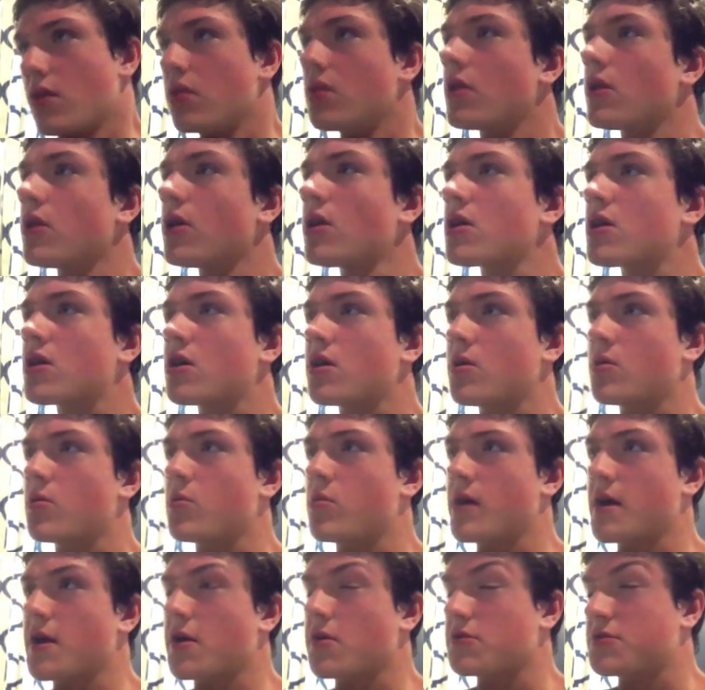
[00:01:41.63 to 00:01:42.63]
Look
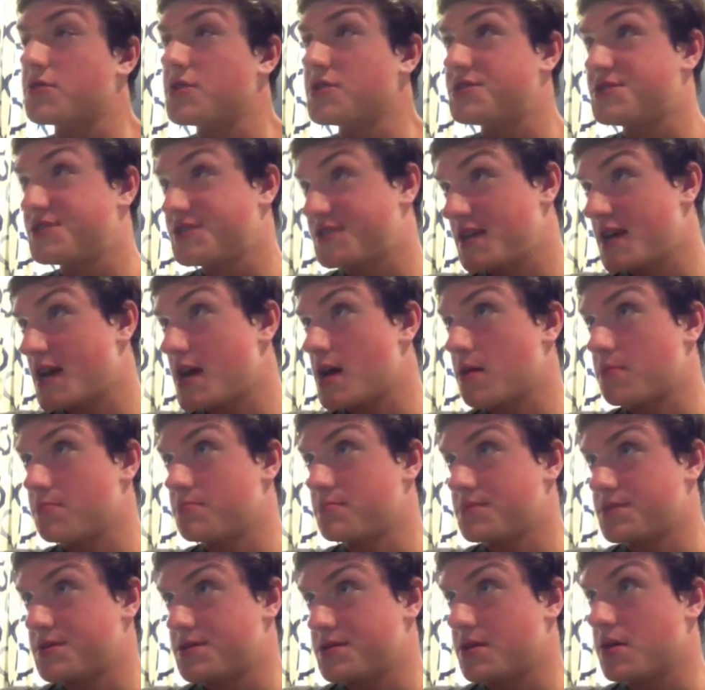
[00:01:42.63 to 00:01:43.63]
where the
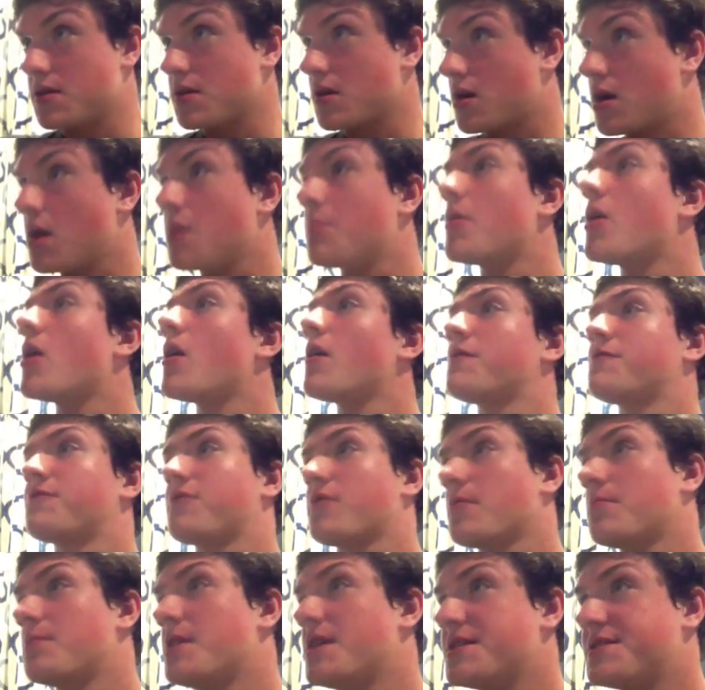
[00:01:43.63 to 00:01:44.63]
stems come off
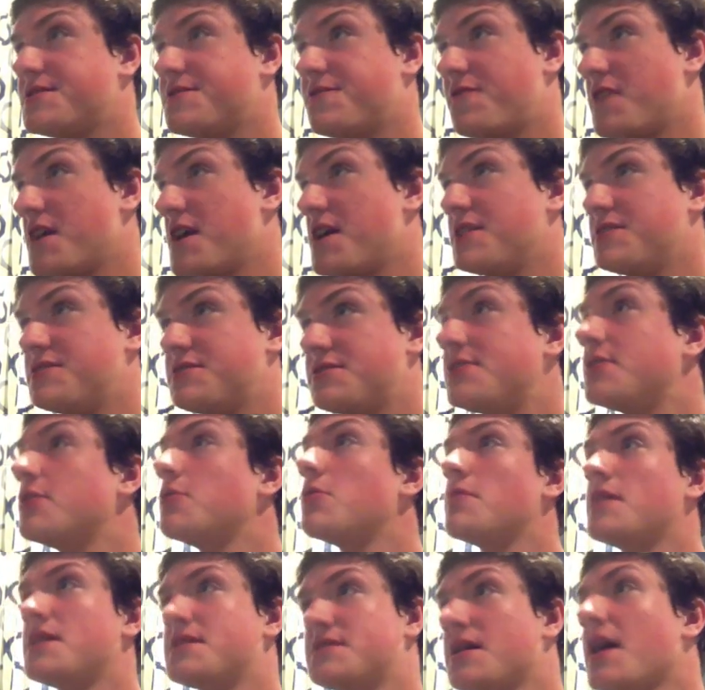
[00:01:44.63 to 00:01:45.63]
from his face
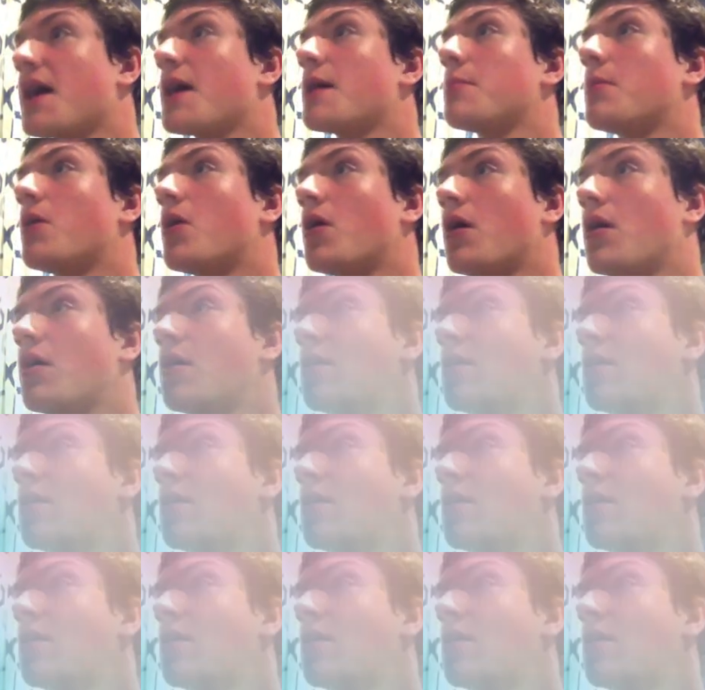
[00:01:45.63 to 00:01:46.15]
to his eyeball.